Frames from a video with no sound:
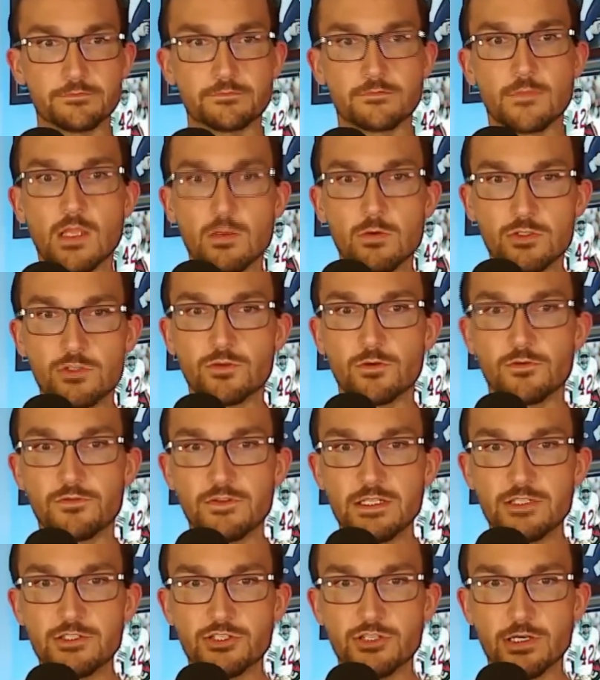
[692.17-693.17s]
Which will
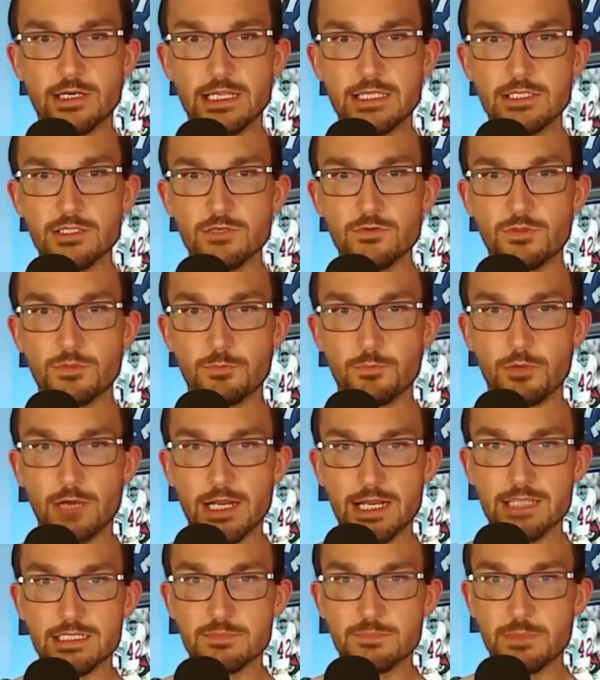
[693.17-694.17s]
feature a youth
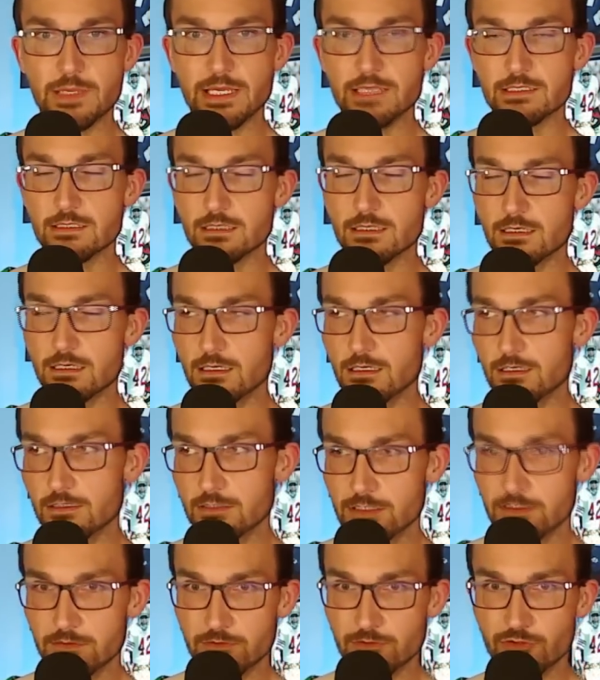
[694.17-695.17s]
pride space. Oh,
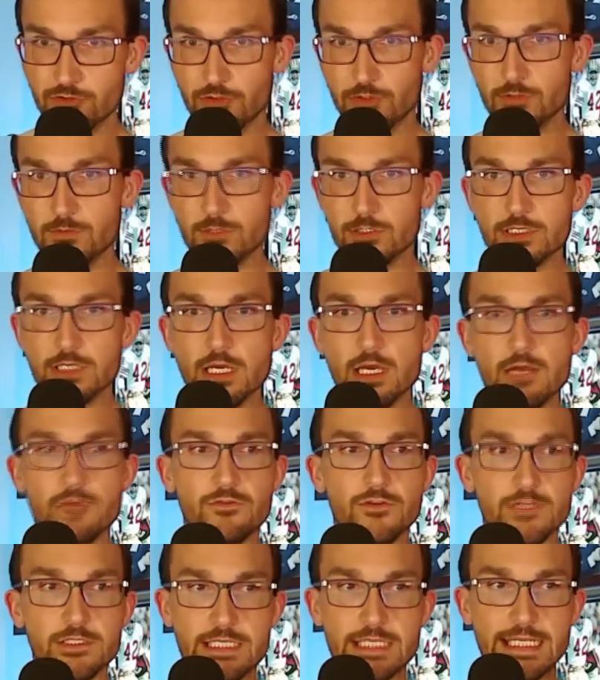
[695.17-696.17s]
you groomers.
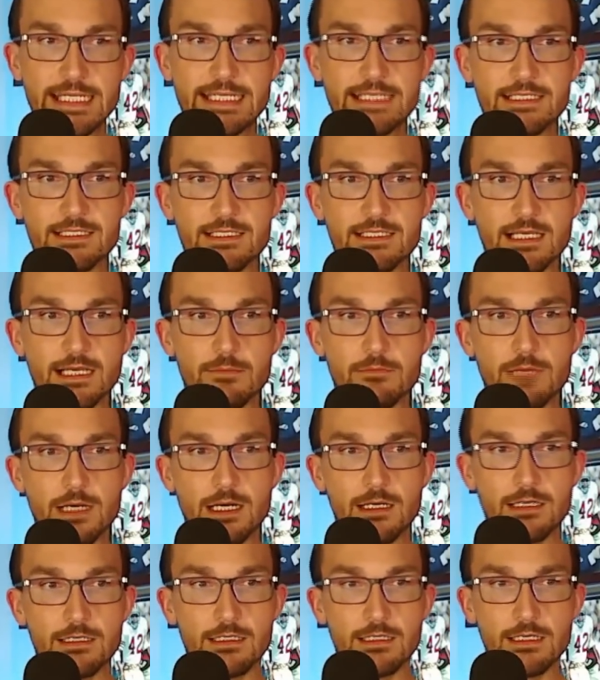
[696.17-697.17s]
For teens
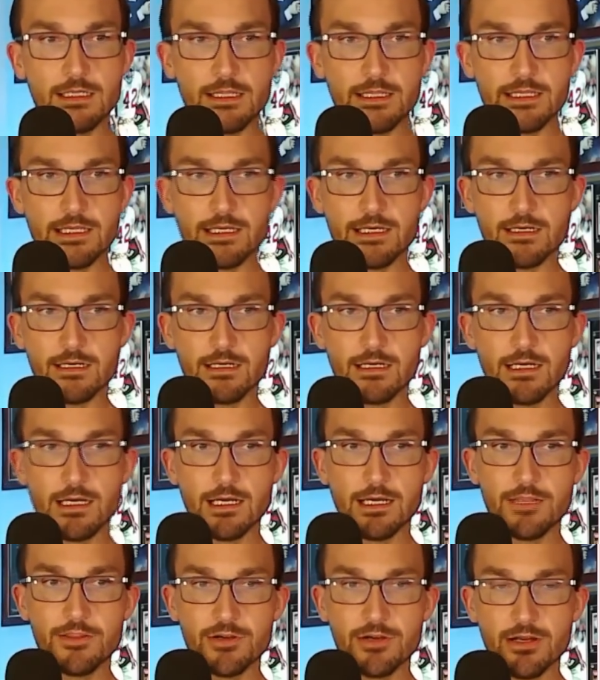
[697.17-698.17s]
among their
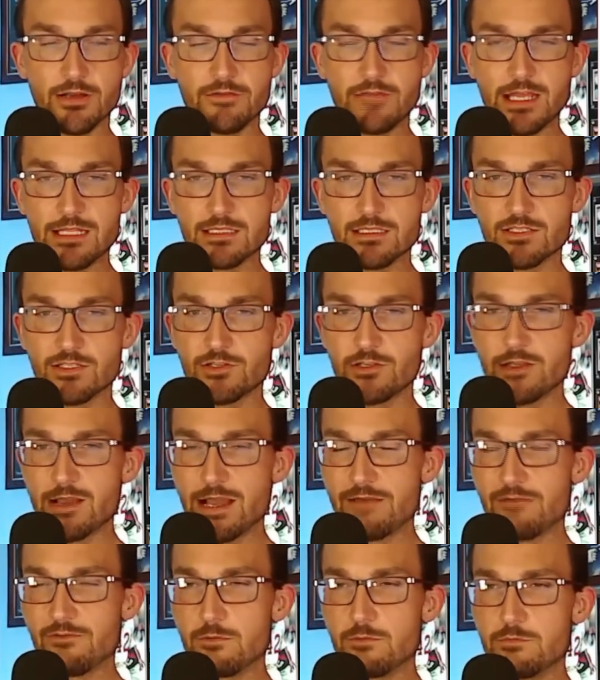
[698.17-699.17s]
other events. So you
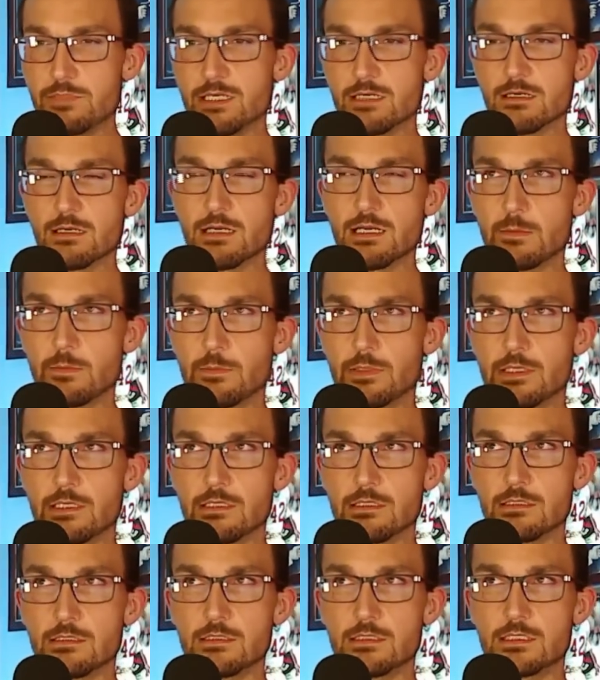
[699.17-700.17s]
have a beer
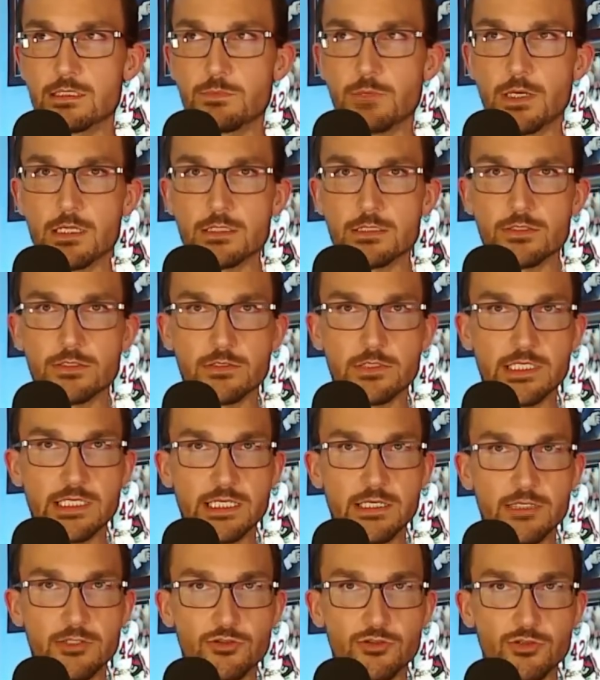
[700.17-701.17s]
company
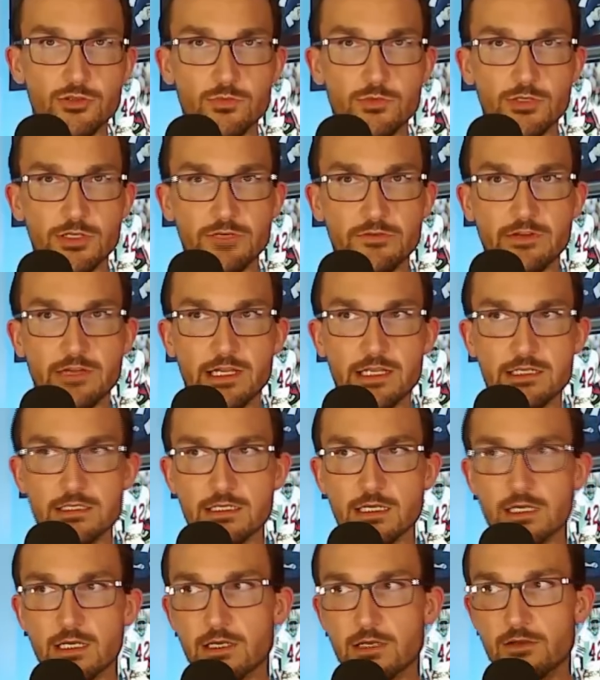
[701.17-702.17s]
sponsoring a groomer event
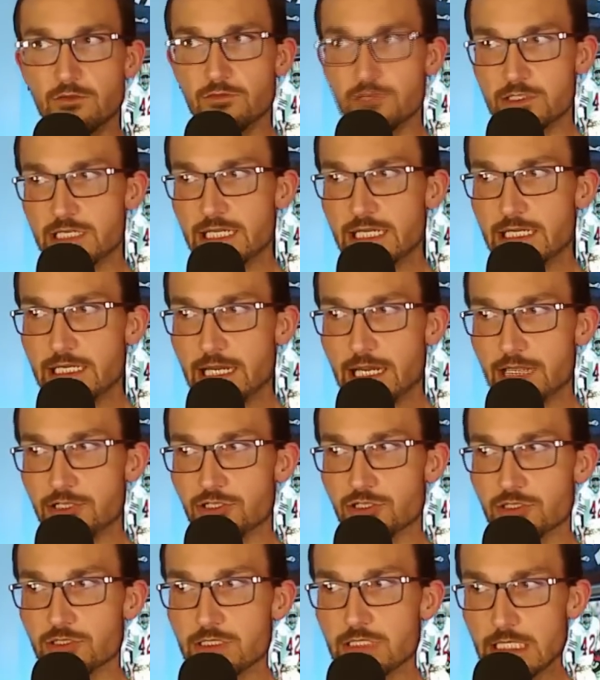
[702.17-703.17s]
for
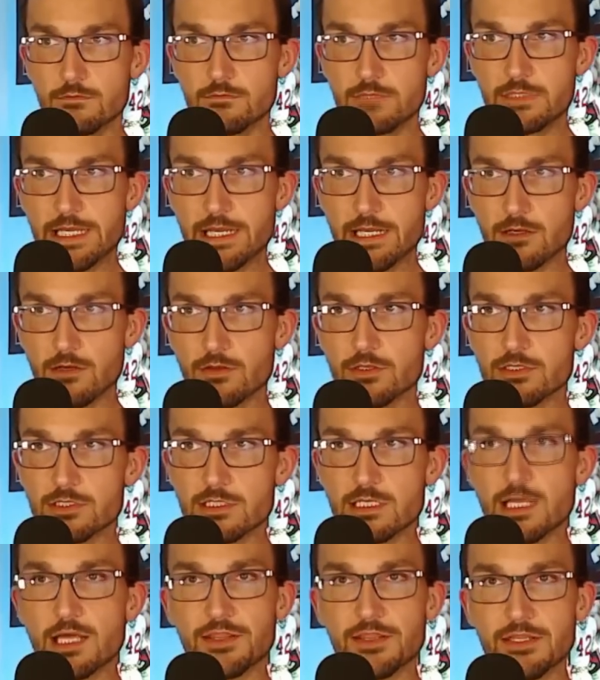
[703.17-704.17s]
teenagers. Yeah, no, there's
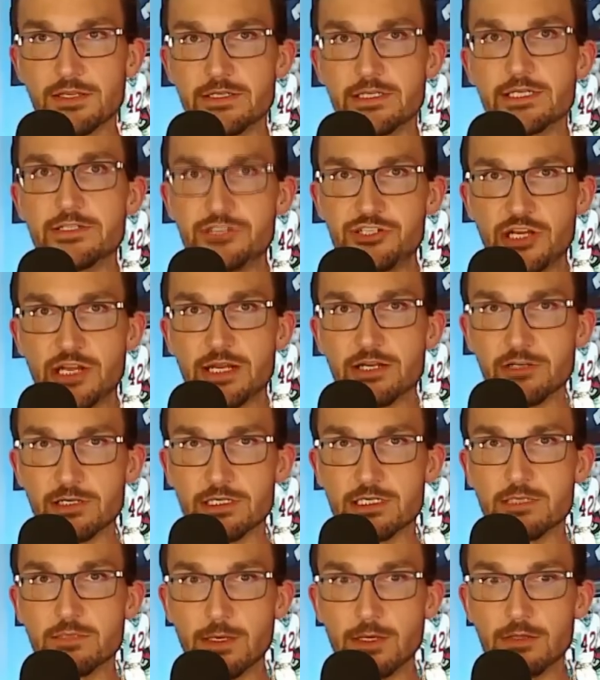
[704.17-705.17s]
nothing
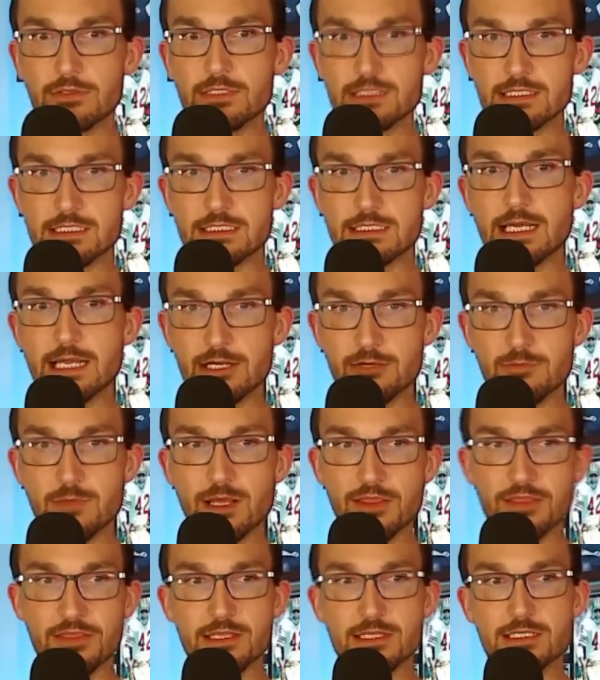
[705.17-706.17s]
degenerate about this entire
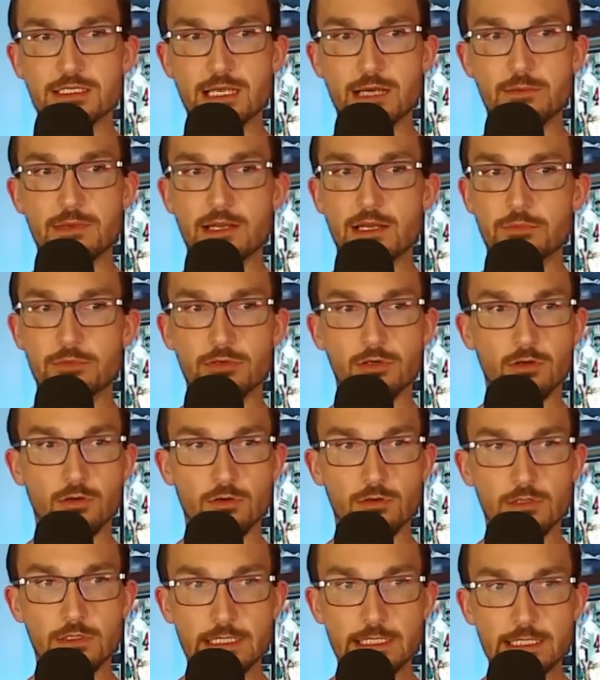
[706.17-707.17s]
month that's coming up.
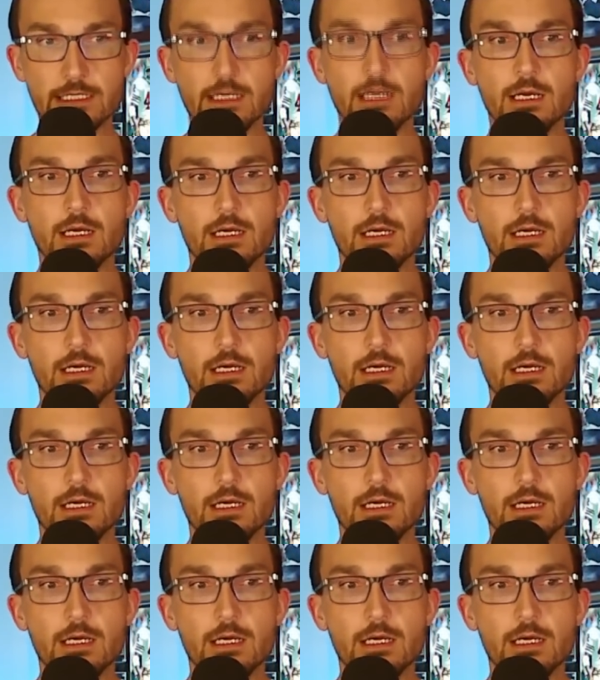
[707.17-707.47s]
Holy.